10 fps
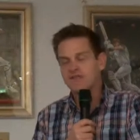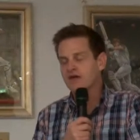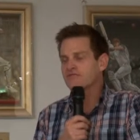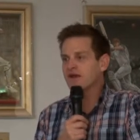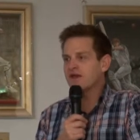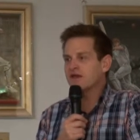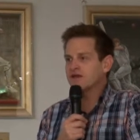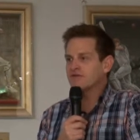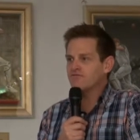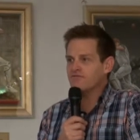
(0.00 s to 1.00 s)
and they
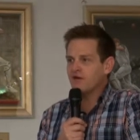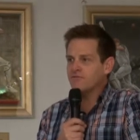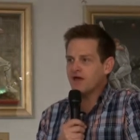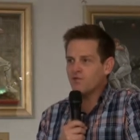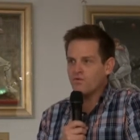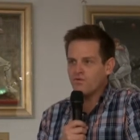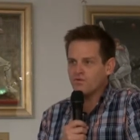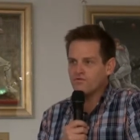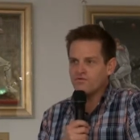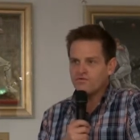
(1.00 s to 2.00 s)
ran from that
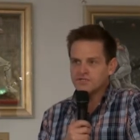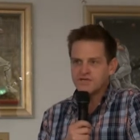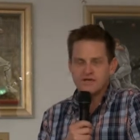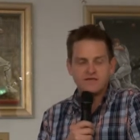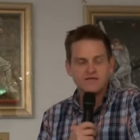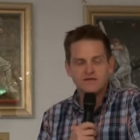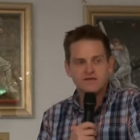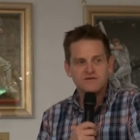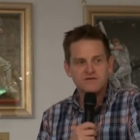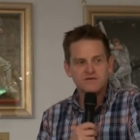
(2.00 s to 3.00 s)
wall of water
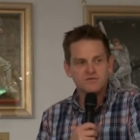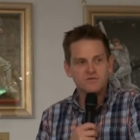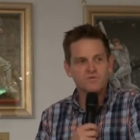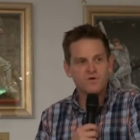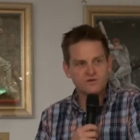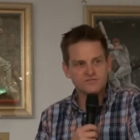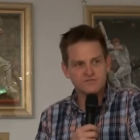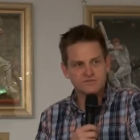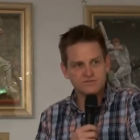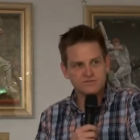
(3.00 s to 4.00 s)
that
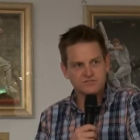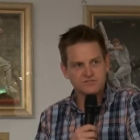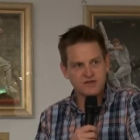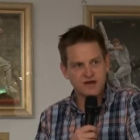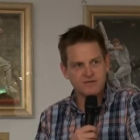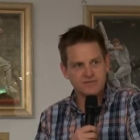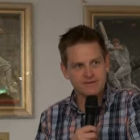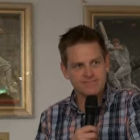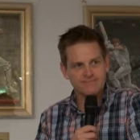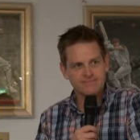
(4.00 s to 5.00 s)
was the
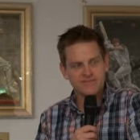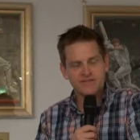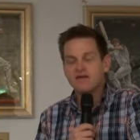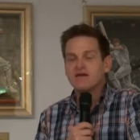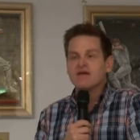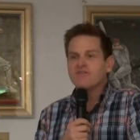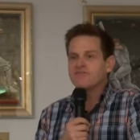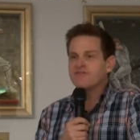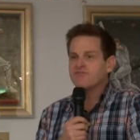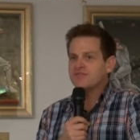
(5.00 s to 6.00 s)
tsunami.
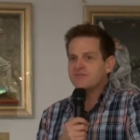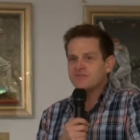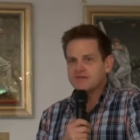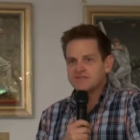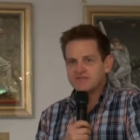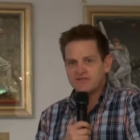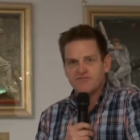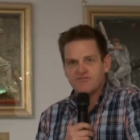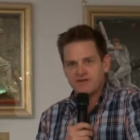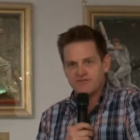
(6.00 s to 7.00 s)
50 metres in
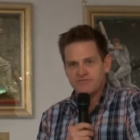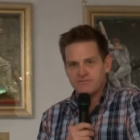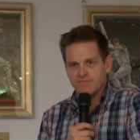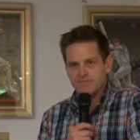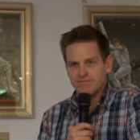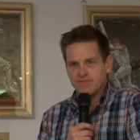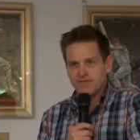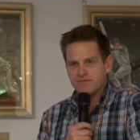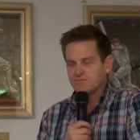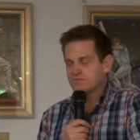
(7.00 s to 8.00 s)
front of them
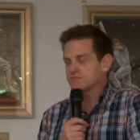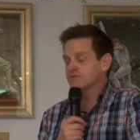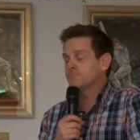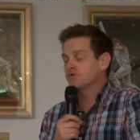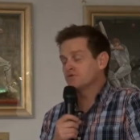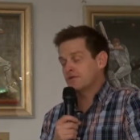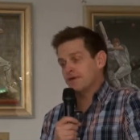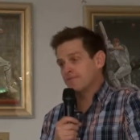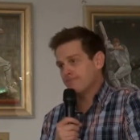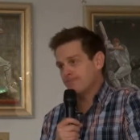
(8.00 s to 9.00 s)
was a
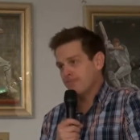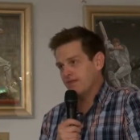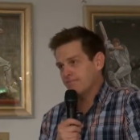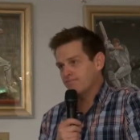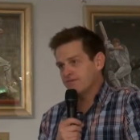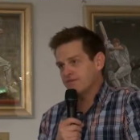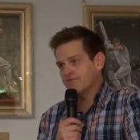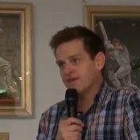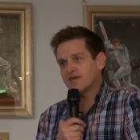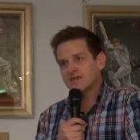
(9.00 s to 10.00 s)
building.
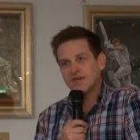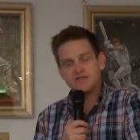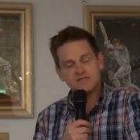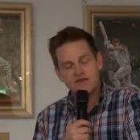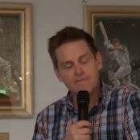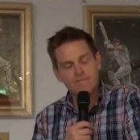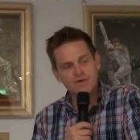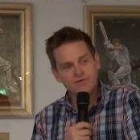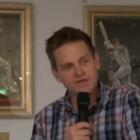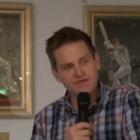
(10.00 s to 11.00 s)
If they could get to that
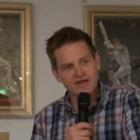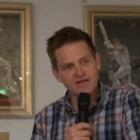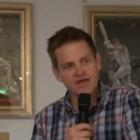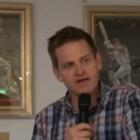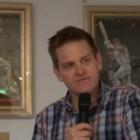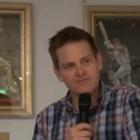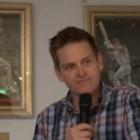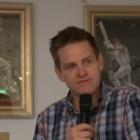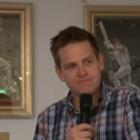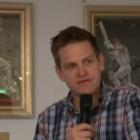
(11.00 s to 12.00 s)
building, that gave
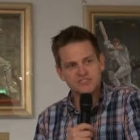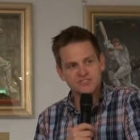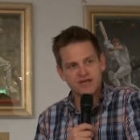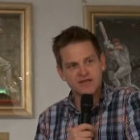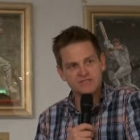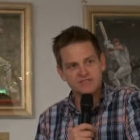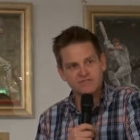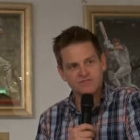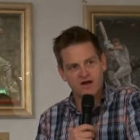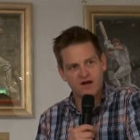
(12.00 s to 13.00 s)
them the best chance of
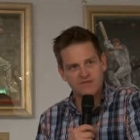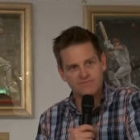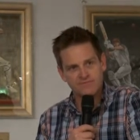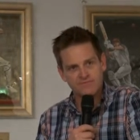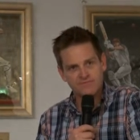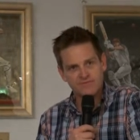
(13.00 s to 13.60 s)
survival.